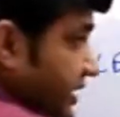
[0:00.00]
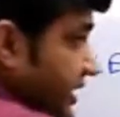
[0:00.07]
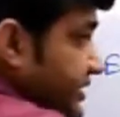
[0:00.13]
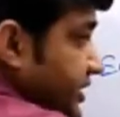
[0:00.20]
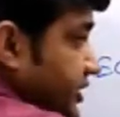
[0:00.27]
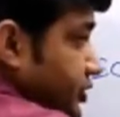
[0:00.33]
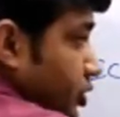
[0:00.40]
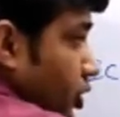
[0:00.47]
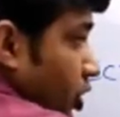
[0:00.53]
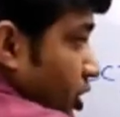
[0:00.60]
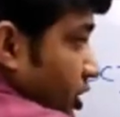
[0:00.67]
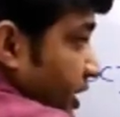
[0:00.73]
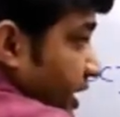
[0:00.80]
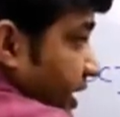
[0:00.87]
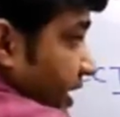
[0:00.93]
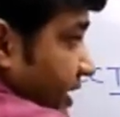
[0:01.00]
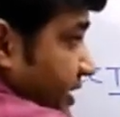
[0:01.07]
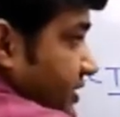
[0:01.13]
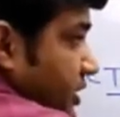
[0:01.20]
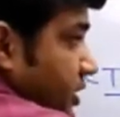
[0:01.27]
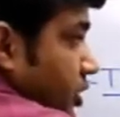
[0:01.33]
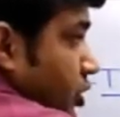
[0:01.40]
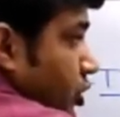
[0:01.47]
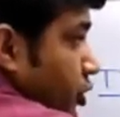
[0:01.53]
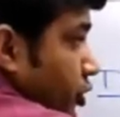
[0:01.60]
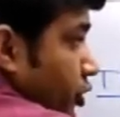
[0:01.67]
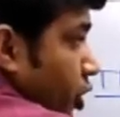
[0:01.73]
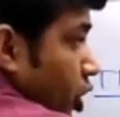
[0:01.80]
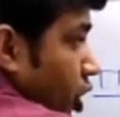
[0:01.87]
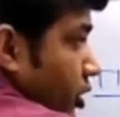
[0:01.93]
this is called as
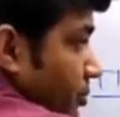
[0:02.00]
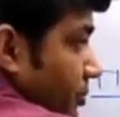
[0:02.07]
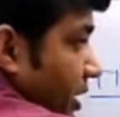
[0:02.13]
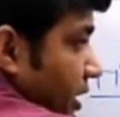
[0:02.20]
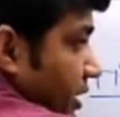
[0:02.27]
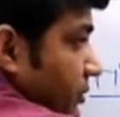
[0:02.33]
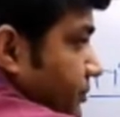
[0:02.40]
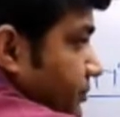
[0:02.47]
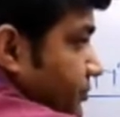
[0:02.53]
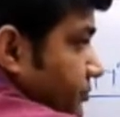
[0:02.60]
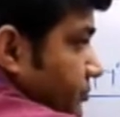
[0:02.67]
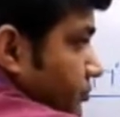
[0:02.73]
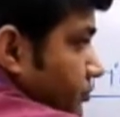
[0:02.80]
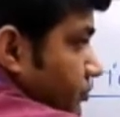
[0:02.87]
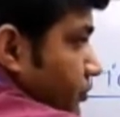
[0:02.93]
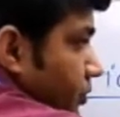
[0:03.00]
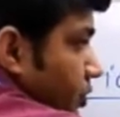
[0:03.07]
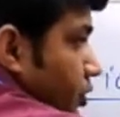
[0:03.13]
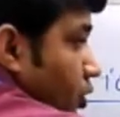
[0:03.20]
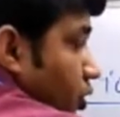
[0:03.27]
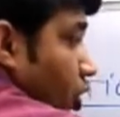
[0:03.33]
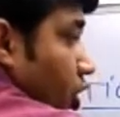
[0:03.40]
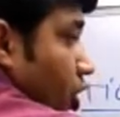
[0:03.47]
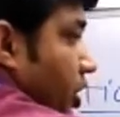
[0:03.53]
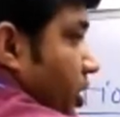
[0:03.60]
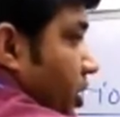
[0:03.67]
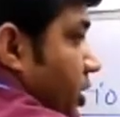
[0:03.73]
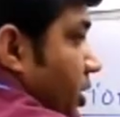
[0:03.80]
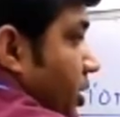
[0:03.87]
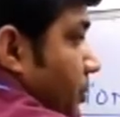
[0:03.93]
normal
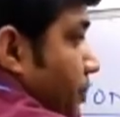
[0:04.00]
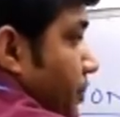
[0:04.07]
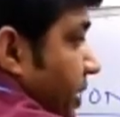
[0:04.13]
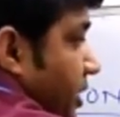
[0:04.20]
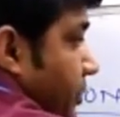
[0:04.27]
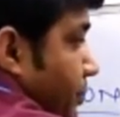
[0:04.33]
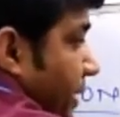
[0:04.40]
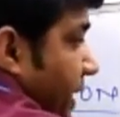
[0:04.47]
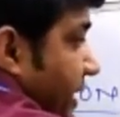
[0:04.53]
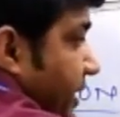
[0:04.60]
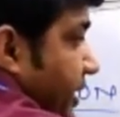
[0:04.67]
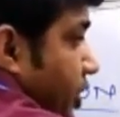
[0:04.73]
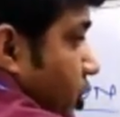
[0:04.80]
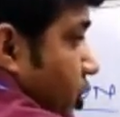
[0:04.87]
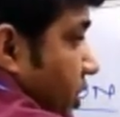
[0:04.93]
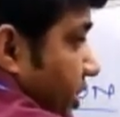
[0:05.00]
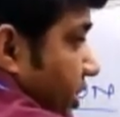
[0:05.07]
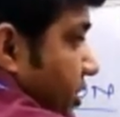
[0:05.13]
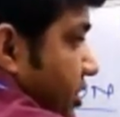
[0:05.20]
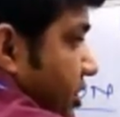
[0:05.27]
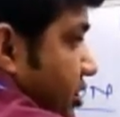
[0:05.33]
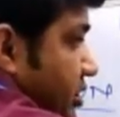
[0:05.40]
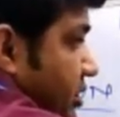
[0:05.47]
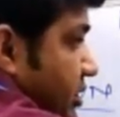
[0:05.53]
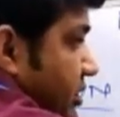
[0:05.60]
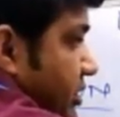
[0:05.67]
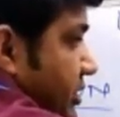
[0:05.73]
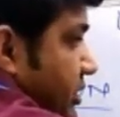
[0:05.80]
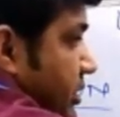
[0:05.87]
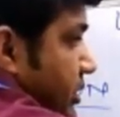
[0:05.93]
or perpendicular.
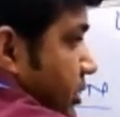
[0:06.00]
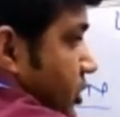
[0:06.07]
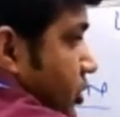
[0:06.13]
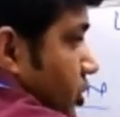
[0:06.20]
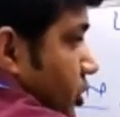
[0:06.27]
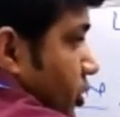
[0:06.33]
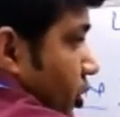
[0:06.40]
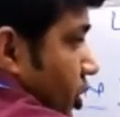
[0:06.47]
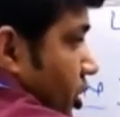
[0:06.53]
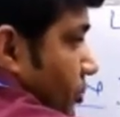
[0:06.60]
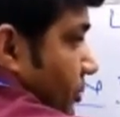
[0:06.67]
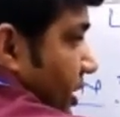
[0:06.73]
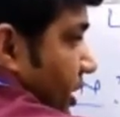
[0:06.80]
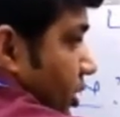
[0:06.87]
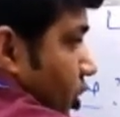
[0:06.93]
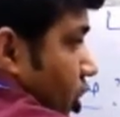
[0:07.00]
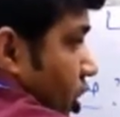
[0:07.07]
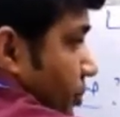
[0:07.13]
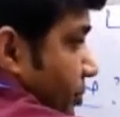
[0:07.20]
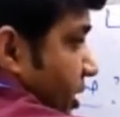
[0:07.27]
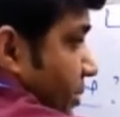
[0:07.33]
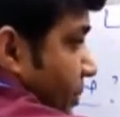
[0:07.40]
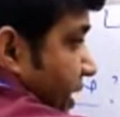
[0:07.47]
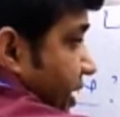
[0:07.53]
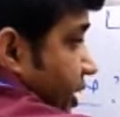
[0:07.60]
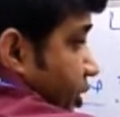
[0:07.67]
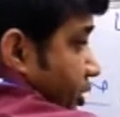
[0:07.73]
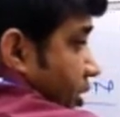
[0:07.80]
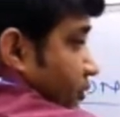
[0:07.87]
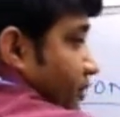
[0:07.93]
Normal or
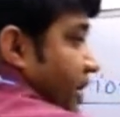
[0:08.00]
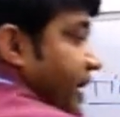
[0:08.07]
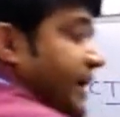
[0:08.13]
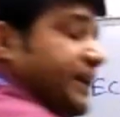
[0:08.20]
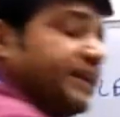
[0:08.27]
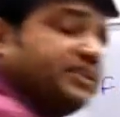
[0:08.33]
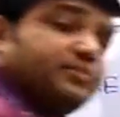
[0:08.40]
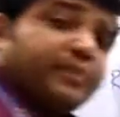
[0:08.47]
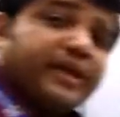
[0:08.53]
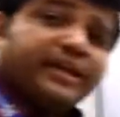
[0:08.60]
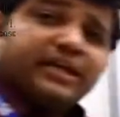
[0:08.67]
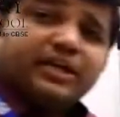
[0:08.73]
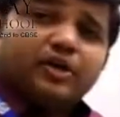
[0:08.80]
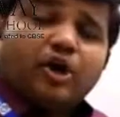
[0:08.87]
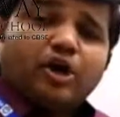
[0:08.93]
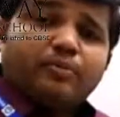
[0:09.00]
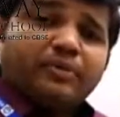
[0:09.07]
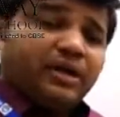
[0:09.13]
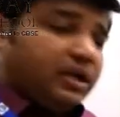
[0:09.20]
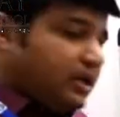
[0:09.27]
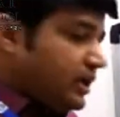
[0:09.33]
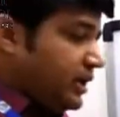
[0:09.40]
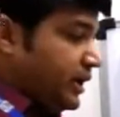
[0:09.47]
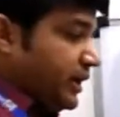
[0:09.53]
perpendicular. Why it is make a normal?